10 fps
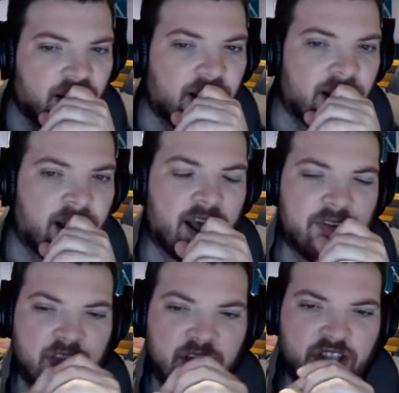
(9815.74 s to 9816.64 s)

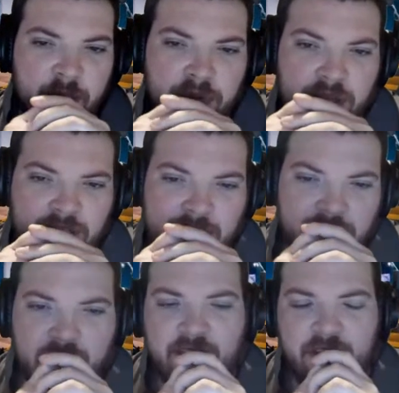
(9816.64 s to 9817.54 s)
The Champions League
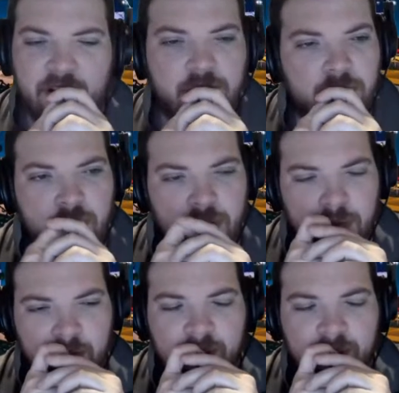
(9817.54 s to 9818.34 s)
saviour, as we call him.